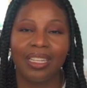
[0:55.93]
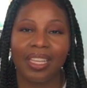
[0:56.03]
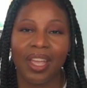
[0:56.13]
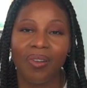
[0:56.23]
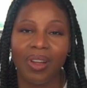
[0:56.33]

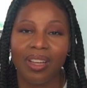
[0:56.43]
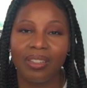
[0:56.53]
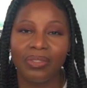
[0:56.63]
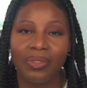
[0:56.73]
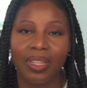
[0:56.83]
Care
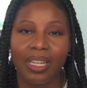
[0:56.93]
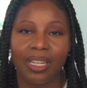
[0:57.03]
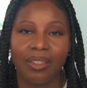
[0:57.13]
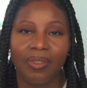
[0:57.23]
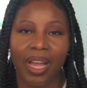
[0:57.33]
of,
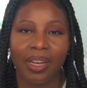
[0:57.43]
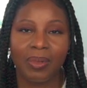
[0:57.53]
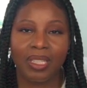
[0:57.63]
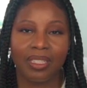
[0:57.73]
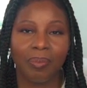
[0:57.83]
a
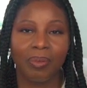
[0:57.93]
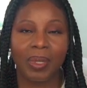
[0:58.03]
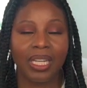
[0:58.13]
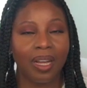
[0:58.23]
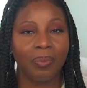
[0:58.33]
vitamin
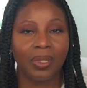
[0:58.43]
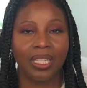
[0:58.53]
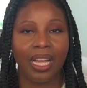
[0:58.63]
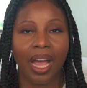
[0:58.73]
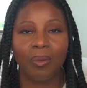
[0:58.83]
supplement
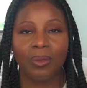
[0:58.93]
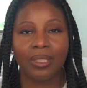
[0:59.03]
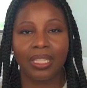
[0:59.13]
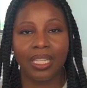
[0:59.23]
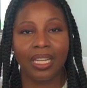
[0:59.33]
company. I will
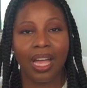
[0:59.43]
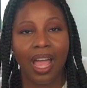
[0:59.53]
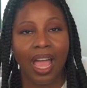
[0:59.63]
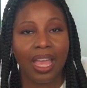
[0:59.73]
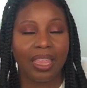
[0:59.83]
link
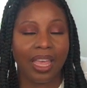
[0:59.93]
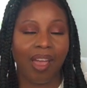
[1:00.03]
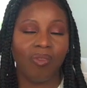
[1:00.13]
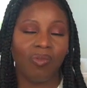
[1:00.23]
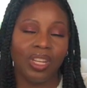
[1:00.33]

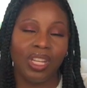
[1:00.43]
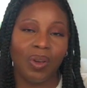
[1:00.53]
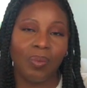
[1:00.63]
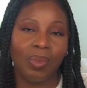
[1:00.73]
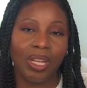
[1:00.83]
that
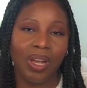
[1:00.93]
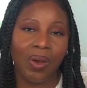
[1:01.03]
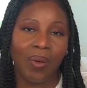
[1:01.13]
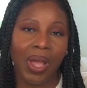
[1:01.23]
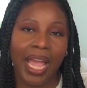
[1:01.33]
video
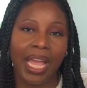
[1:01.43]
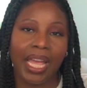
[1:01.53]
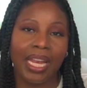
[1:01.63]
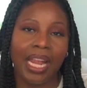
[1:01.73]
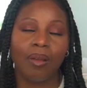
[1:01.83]
below,
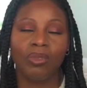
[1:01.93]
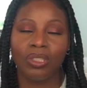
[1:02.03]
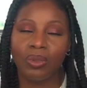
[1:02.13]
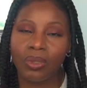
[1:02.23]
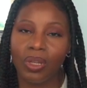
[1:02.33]
and I'm
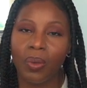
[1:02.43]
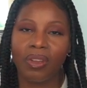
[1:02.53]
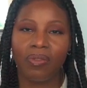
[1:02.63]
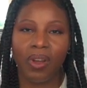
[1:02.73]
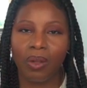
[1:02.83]
just doing a
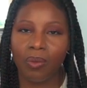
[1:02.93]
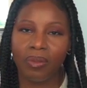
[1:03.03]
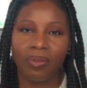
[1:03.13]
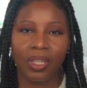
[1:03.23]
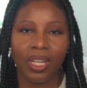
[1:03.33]
quick
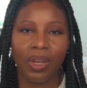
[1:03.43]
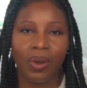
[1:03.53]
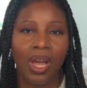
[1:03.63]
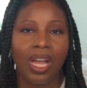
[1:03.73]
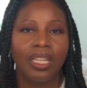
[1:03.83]
follow-up video